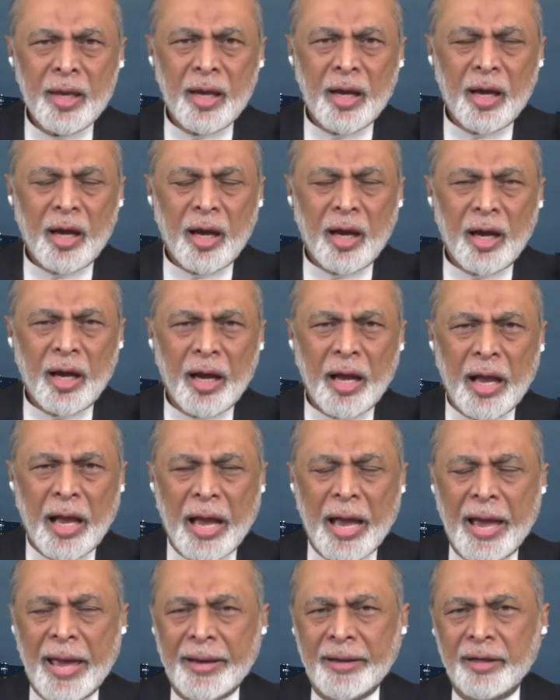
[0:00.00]
uh,
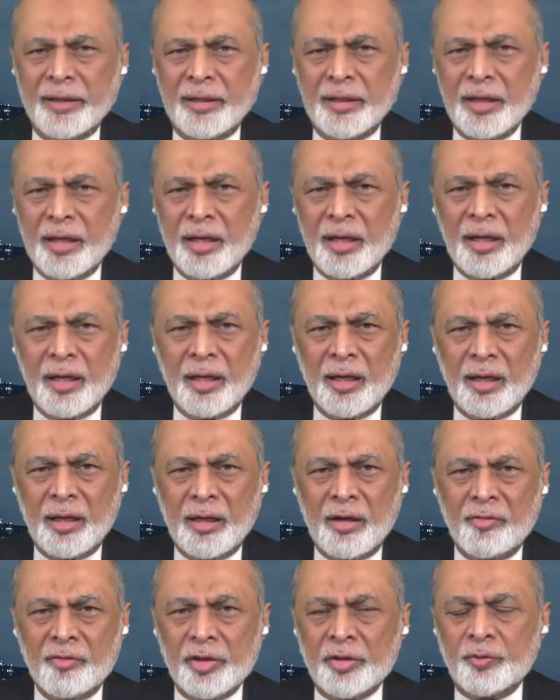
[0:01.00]
and
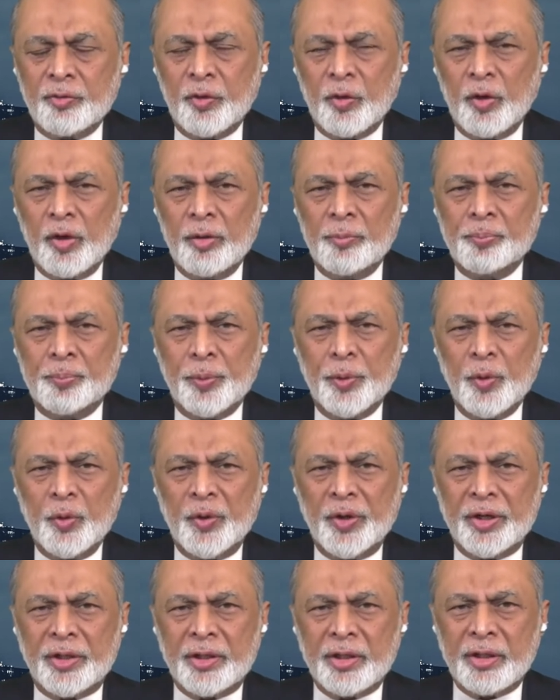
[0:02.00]
uh, with full
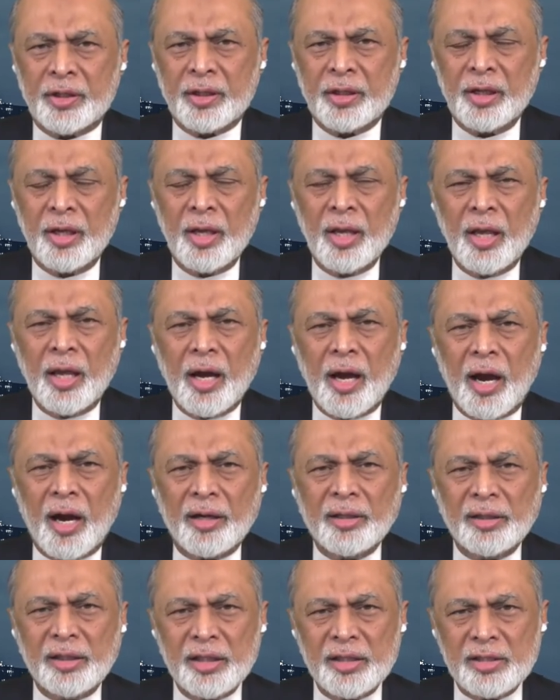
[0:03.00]
impunity,
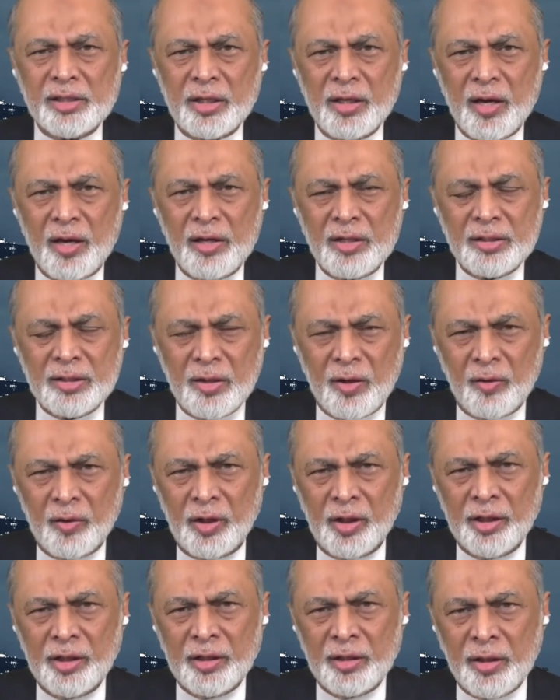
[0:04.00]
are these laws
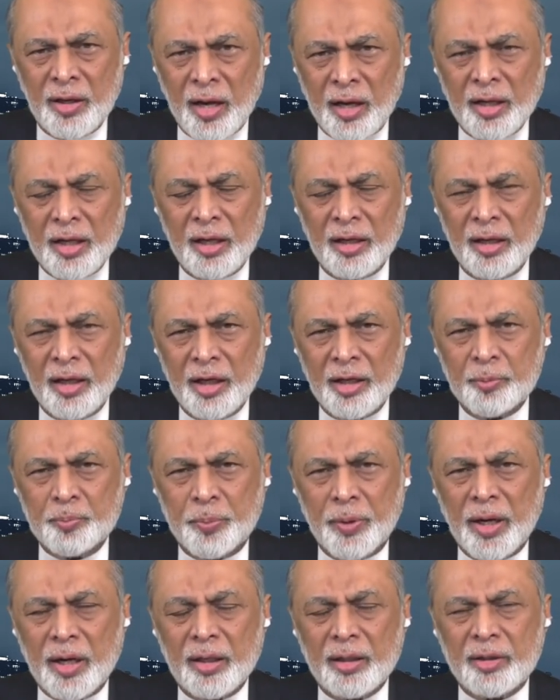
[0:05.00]
only in Nagaland
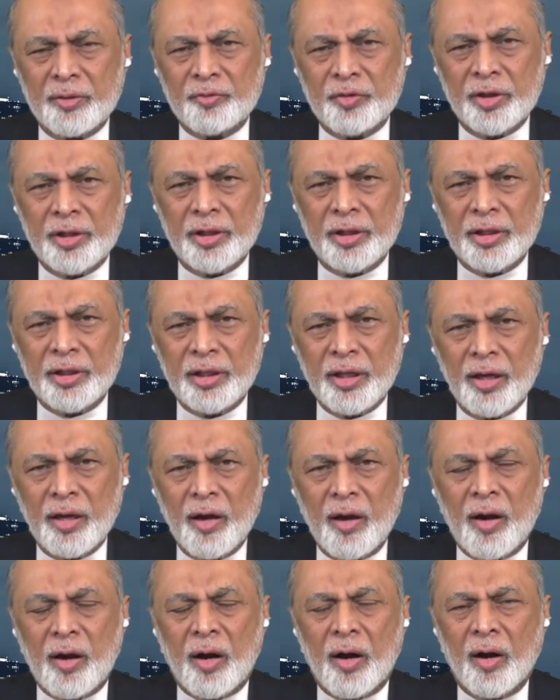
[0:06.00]
part of India,
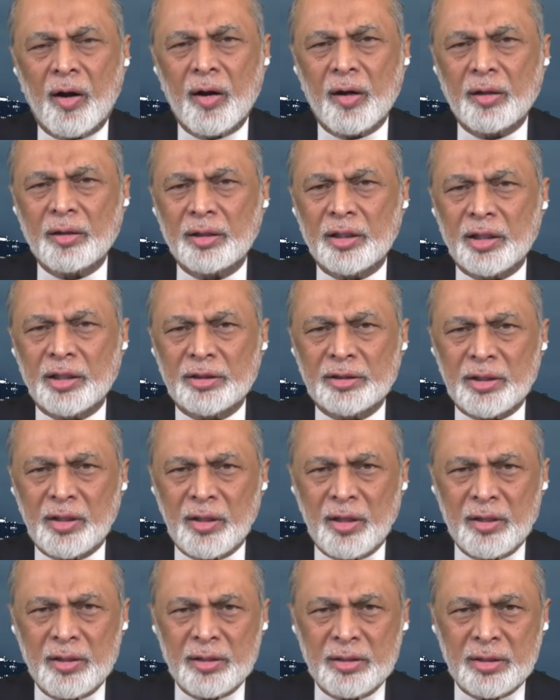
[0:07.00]
or these
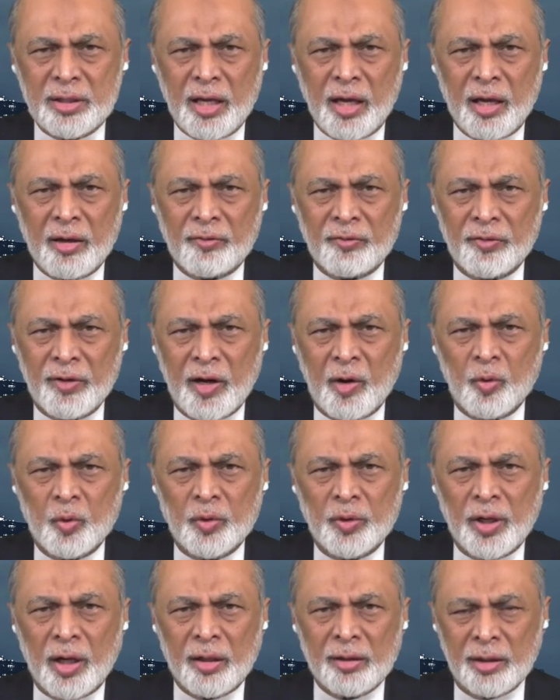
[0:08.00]
laws are
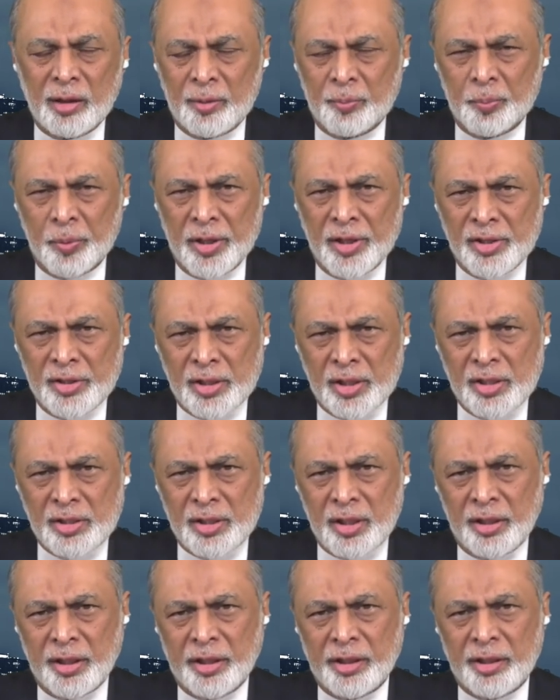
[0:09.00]
found other places
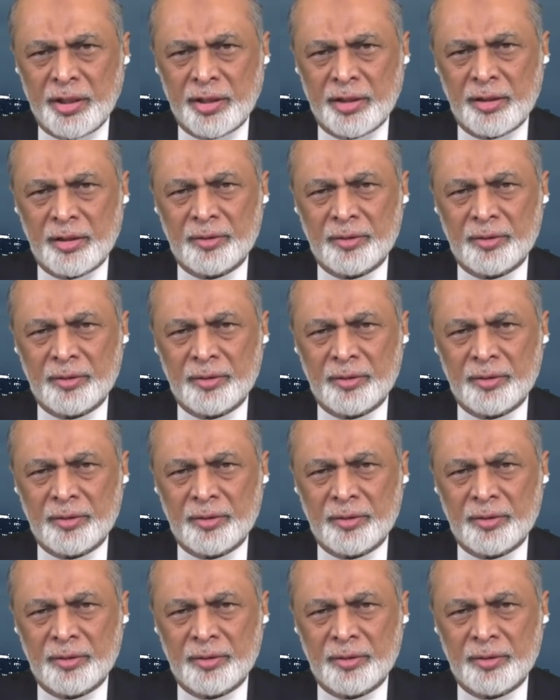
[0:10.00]
in India?